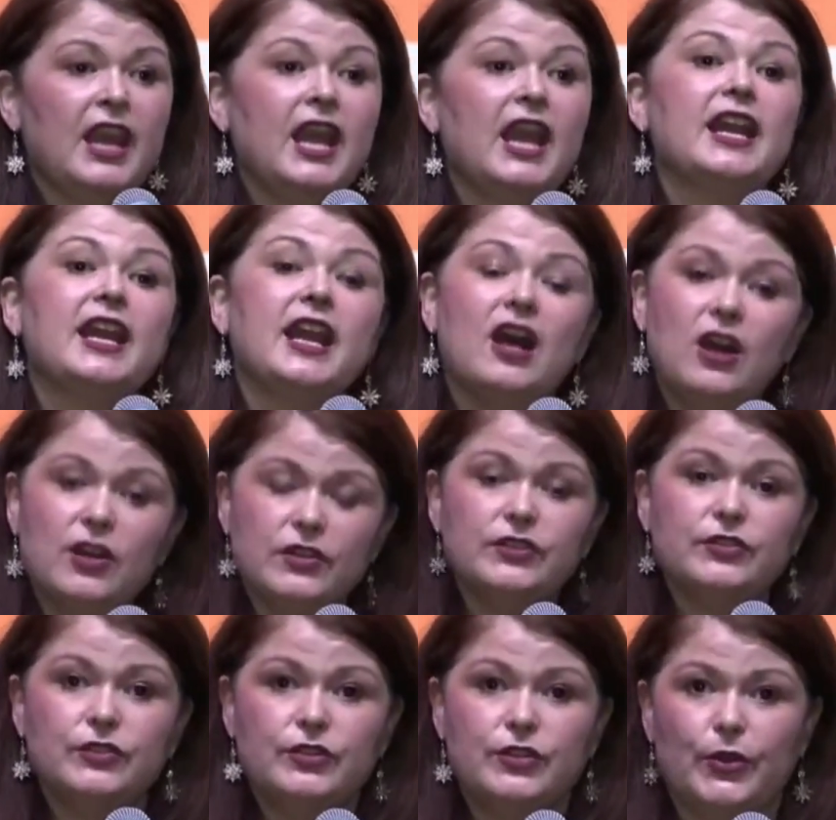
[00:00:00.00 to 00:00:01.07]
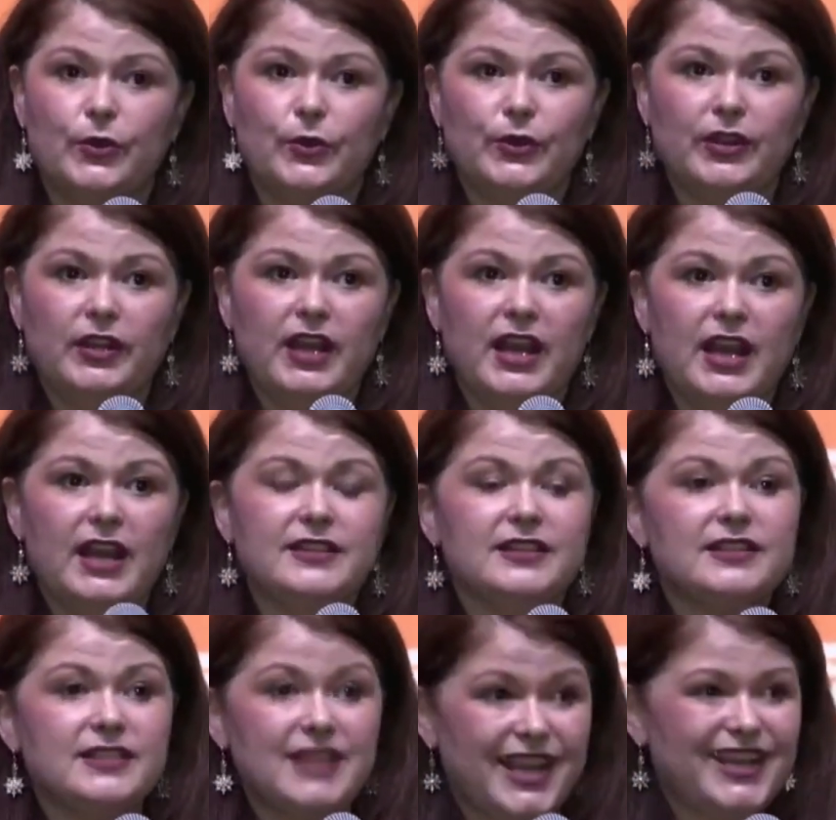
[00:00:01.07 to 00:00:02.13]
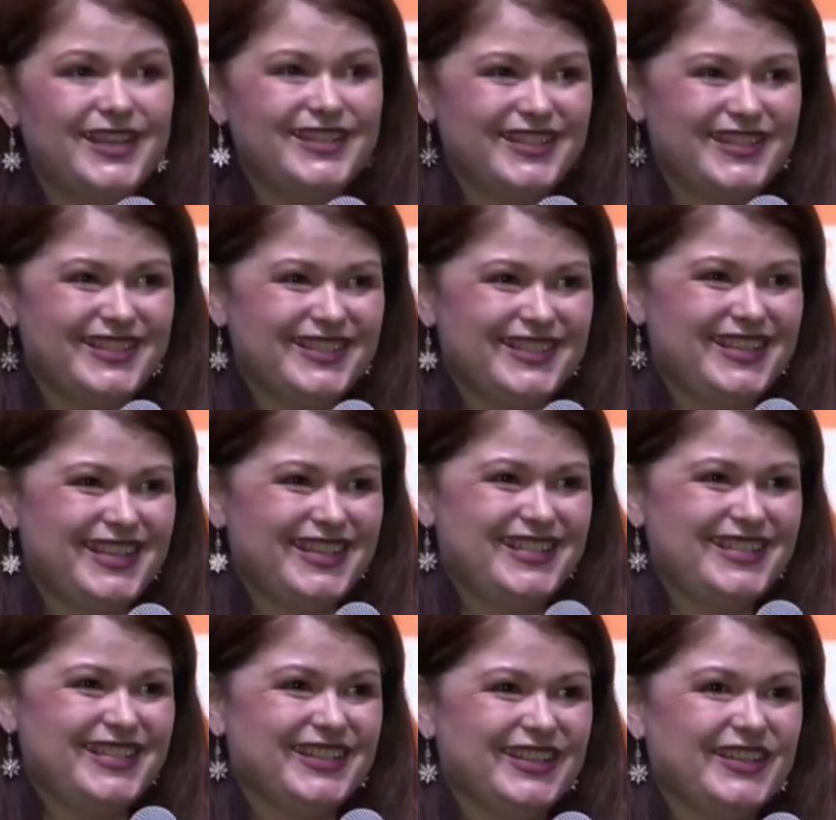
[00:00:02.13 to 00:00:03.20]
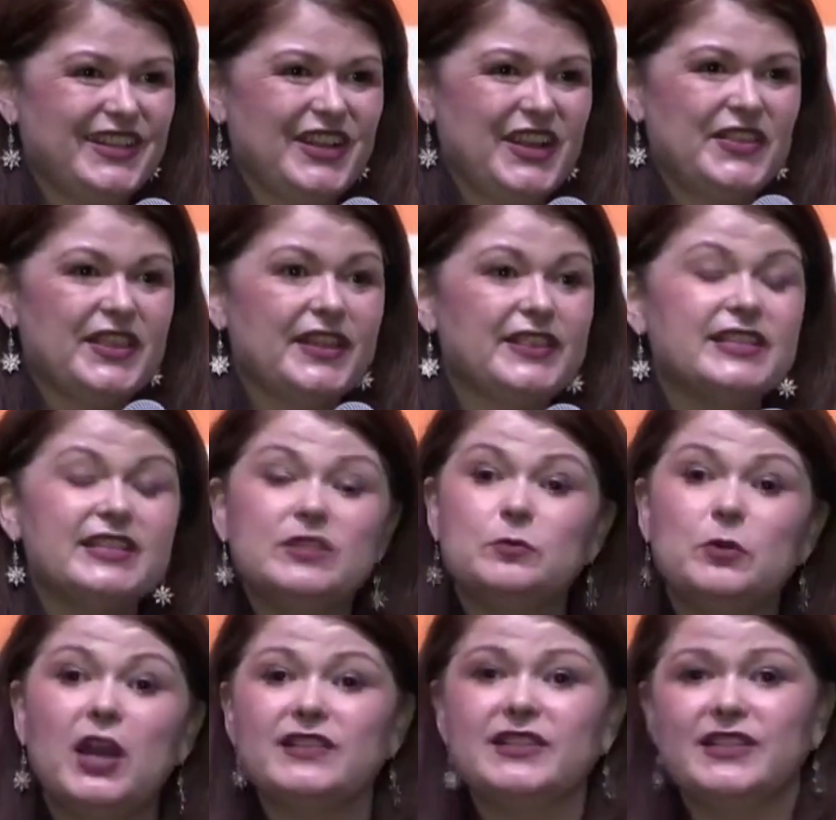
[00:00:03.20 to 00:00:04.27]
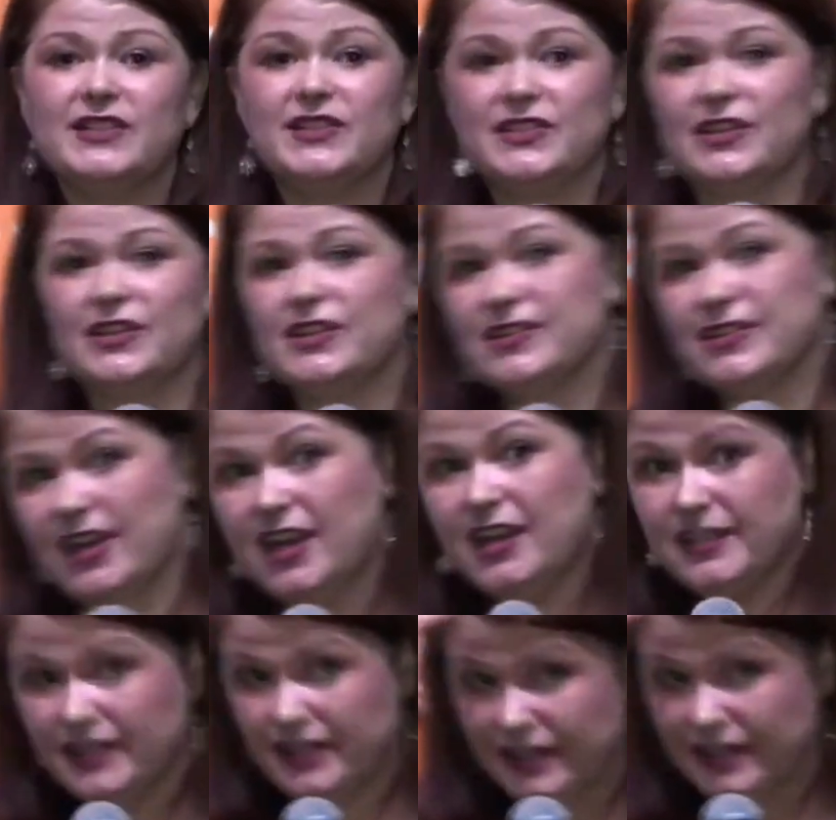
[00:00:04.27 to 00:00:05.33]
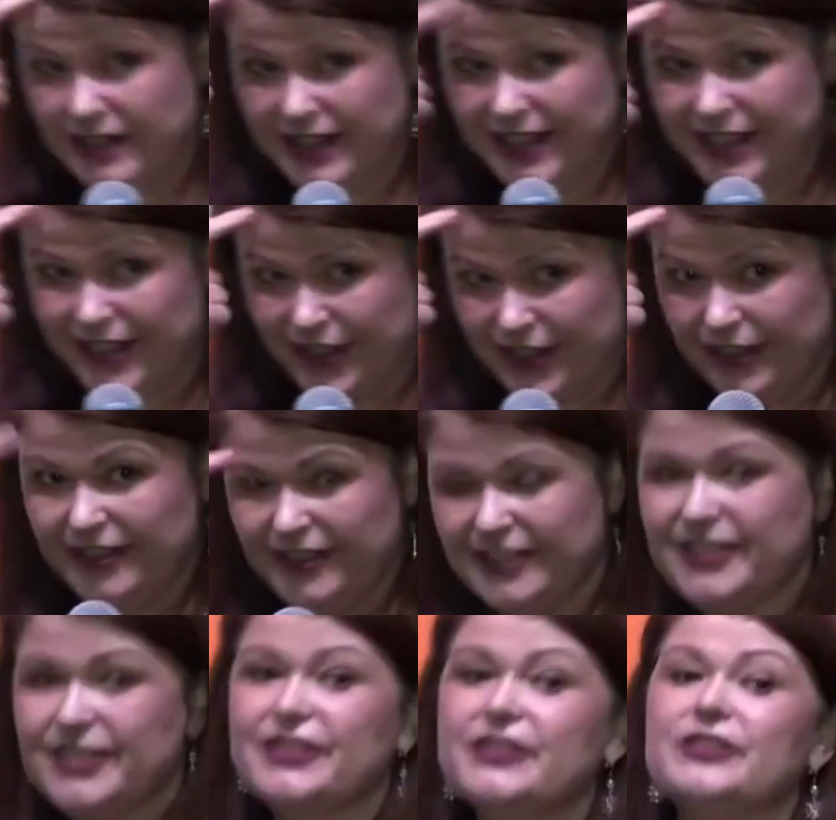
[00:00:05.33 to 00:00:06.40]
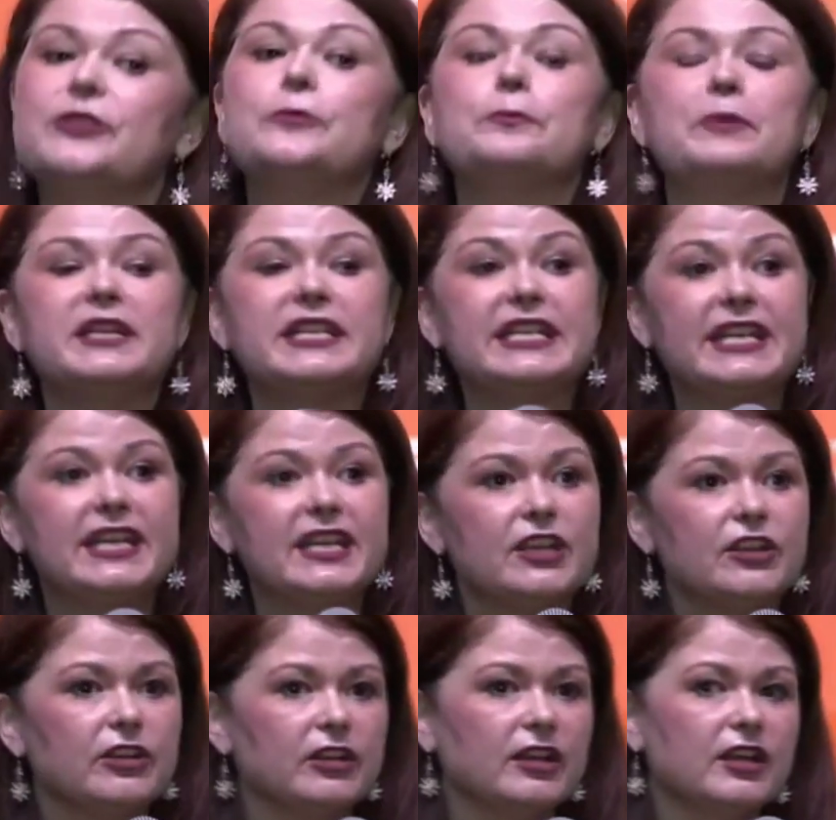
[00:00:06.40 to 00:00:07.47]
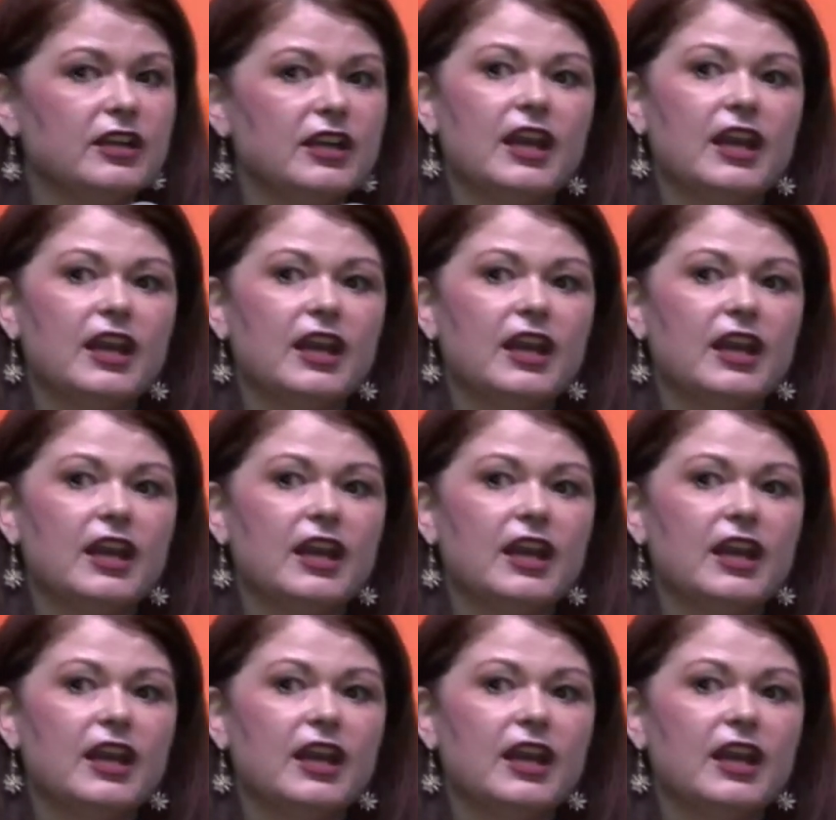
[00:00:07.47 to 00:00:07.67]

And I also know, as a scientist in India, that this process starts not here, but here.